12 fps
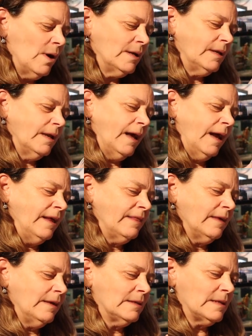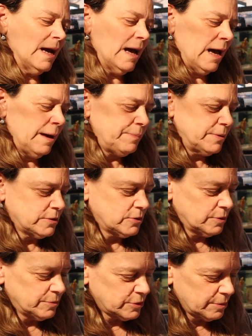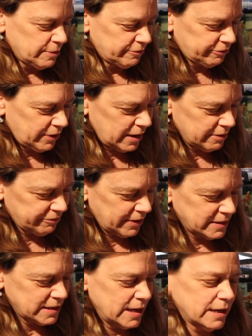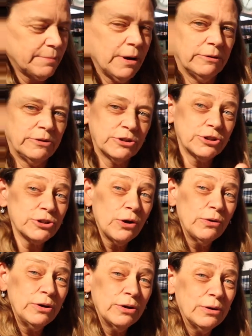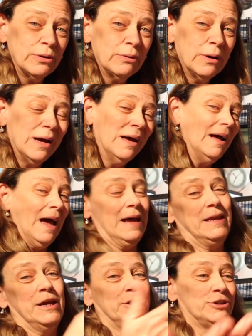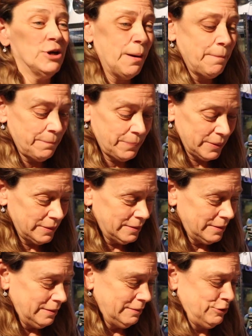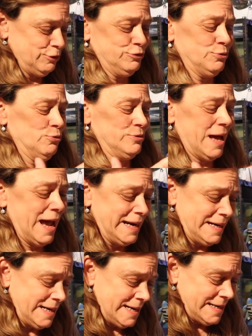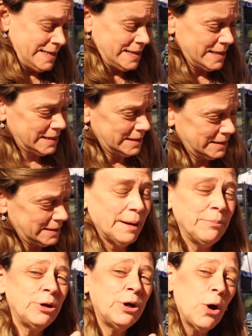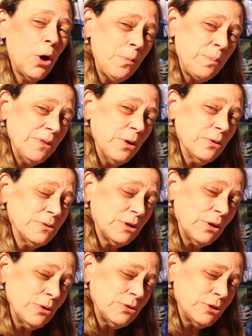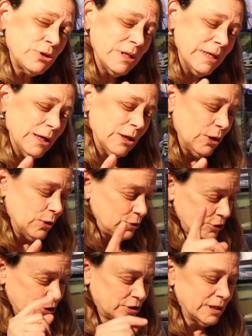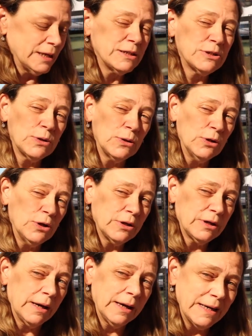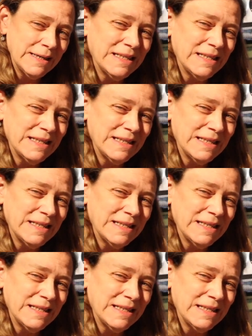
want anything to happen to them, so I'm afraid if I take them out to show you and they jump, they're so tiny, I'm gonna open those closer to the enclosure, so let's go look. I'm gonna